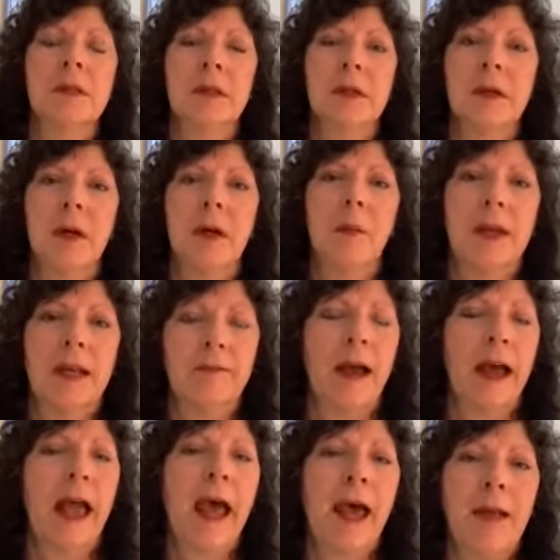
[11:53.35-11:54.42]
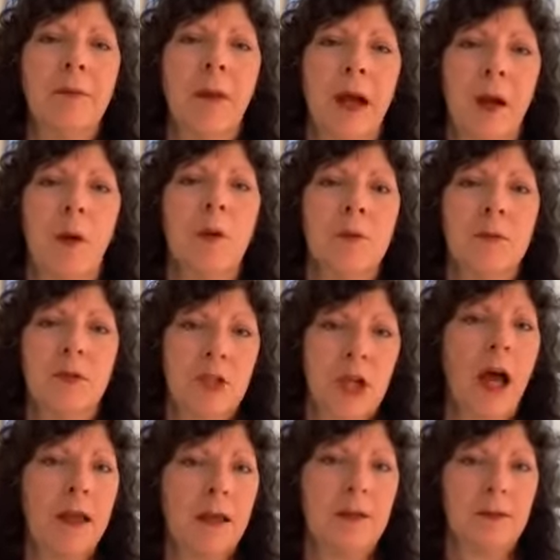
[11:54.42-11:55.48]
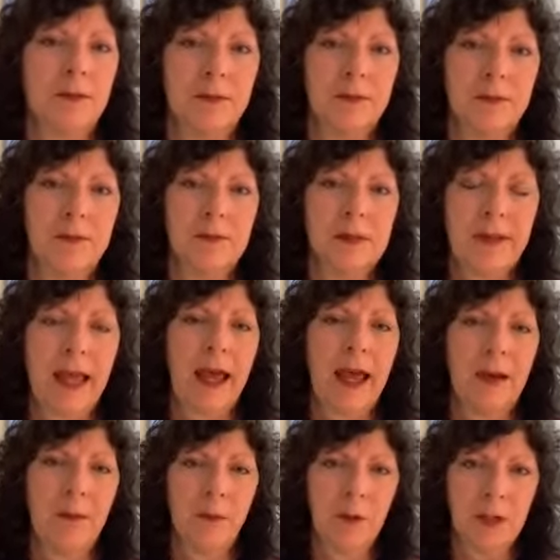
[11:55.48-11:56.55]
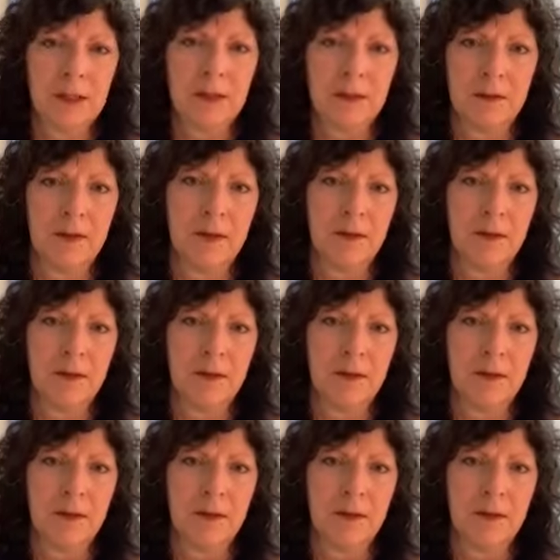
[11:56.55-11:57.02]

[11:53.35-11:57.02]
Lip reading: But if I had my own child, I had one